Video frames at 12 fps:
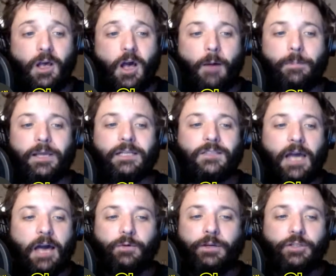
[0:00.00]
up against
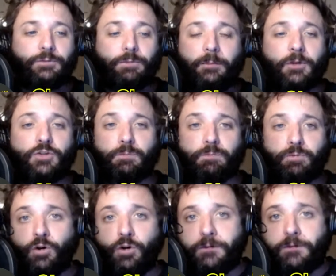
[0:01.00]
Godwin, who's pretty much
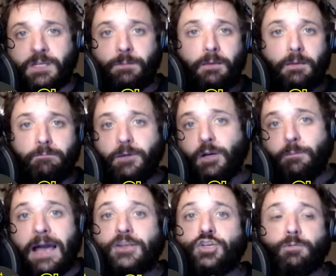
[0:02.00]
proven to be,
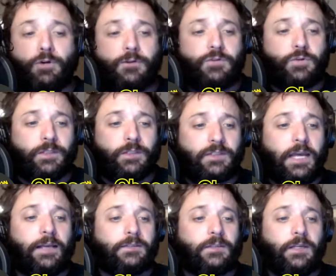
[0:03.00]
matchup proof to an extent.